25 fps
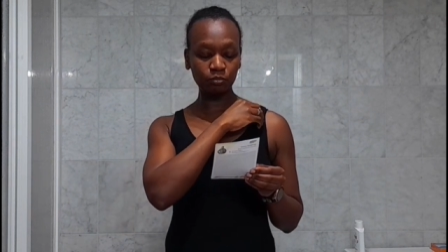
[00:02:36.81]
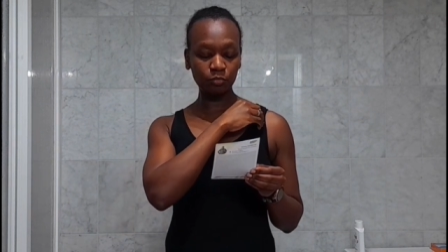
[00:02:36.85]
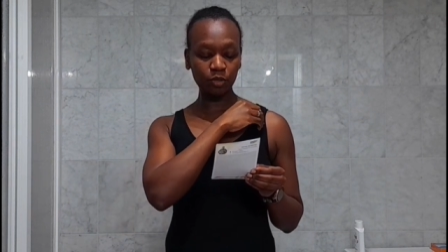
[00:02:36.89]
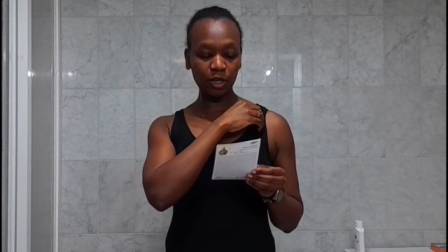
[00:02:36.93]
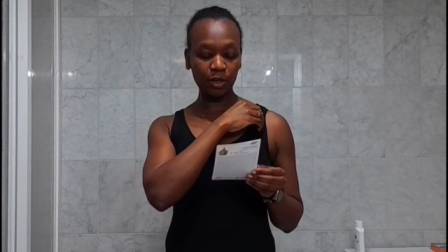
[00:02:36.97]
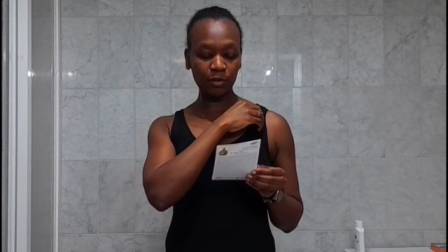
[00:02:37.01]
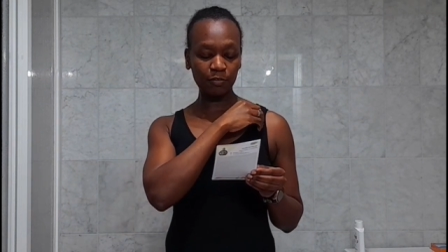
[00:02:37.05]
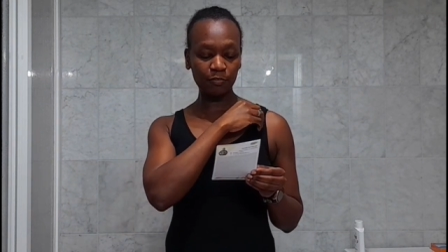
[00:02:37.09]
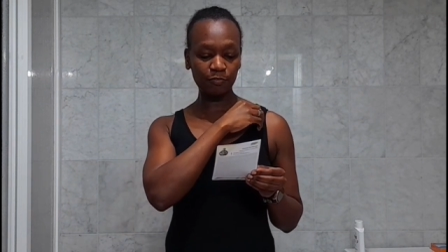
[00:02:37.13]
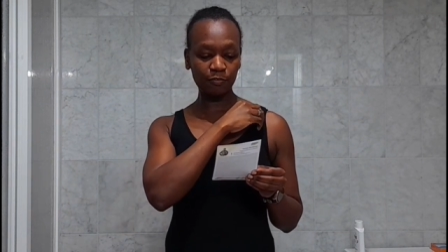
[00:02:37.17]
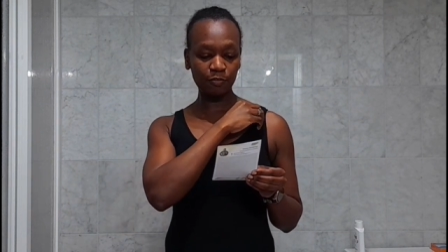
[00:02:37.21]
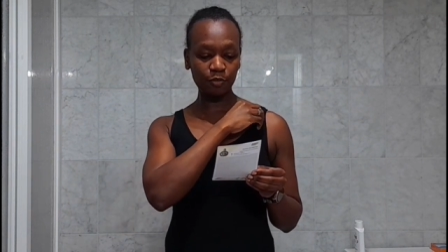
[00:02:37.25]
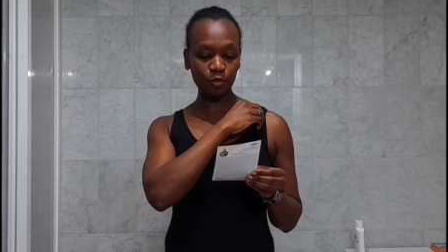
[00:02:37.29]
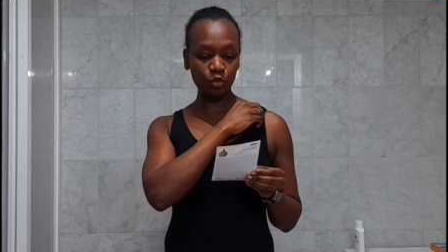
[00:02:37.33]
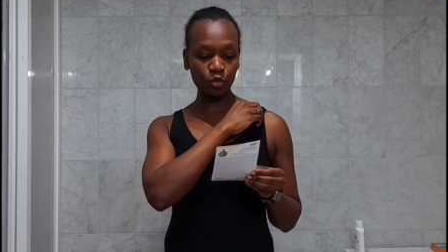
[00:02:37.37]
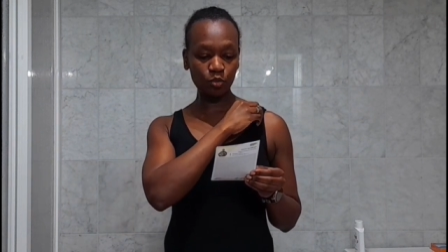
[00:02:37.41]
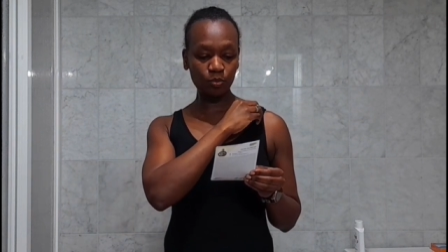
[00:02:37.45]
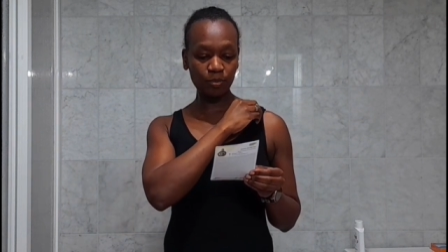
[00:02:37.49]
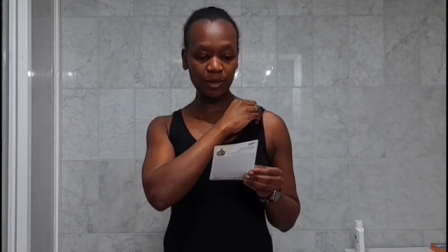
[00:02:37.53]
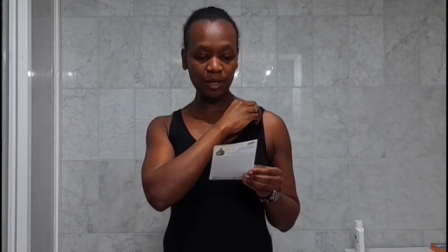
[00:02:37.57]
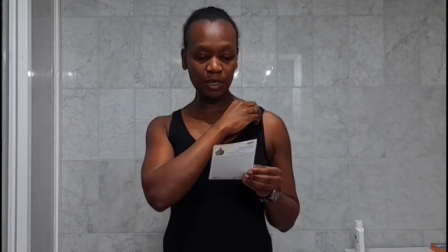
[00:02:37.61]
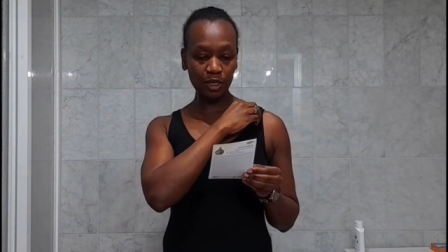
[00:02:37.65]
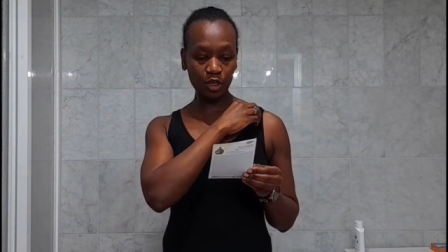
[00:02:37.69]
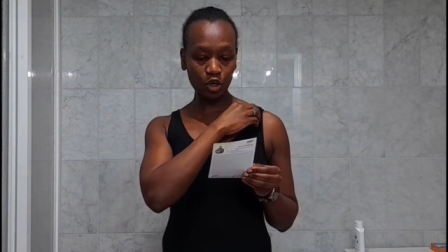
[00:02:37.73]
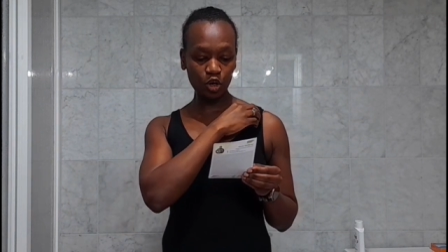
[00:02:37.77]
I flew
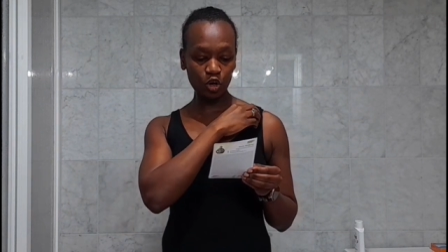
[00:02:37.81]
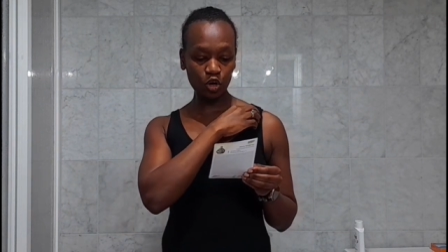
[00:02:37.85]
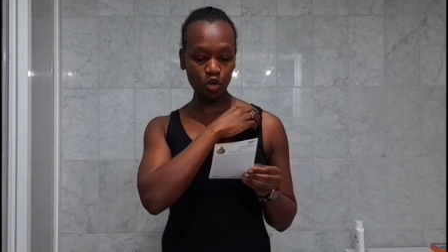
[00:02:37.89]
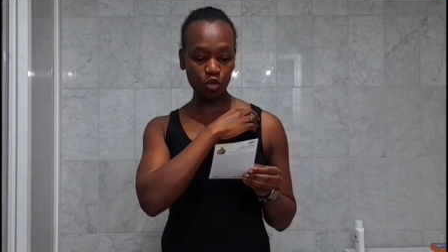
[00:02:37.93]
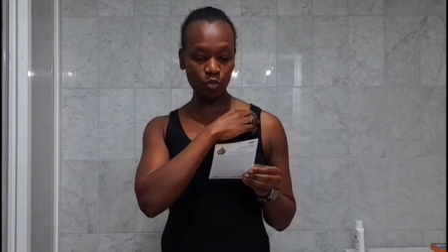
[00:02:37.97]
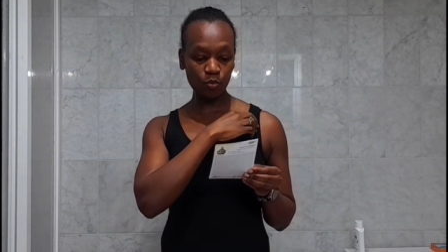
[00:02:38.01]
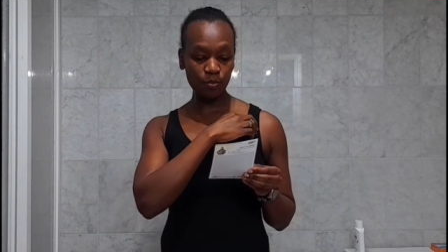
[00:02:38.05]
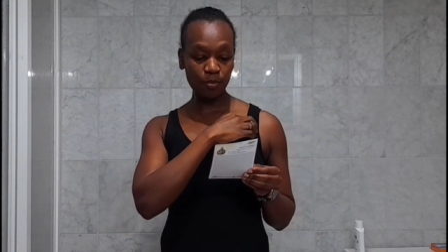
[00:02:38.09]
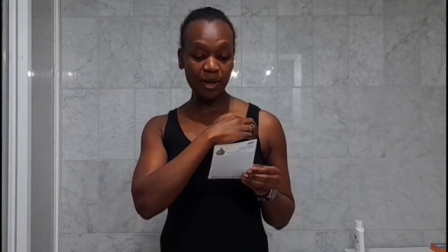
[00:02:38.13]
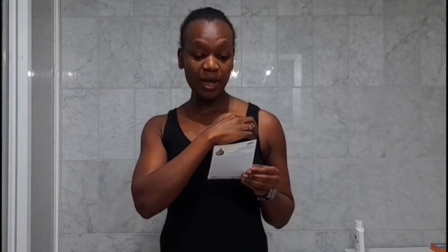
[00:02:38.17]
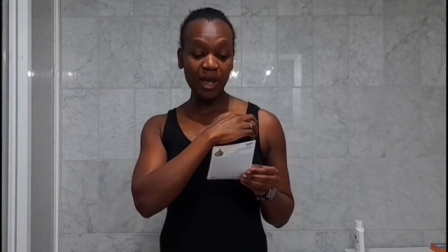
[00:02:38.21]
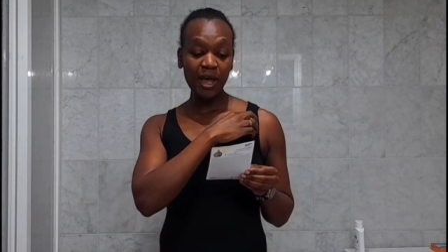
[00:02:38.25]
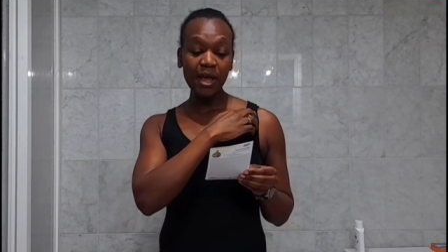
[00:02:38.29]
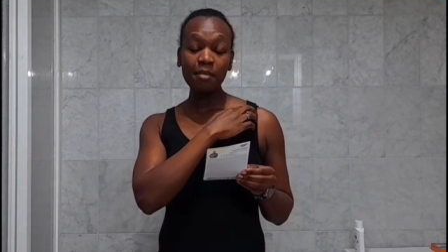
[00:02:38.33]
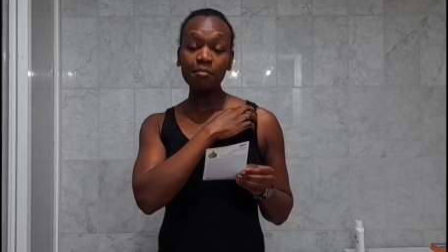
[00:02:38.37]
back home.